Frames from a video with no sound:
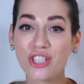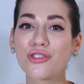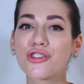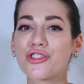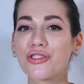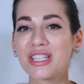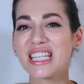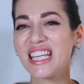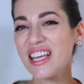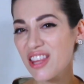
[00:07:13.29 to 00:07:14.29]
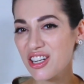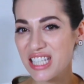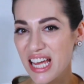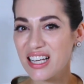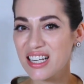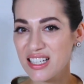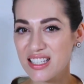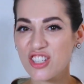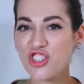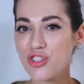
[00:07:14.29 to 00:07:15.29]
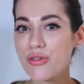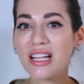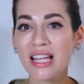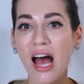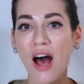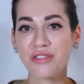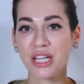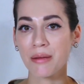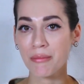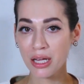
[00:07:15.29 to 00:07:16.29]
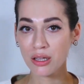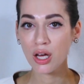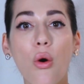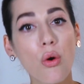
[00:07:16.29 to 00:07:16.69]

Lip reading: you should either take Kyst strictly after a meal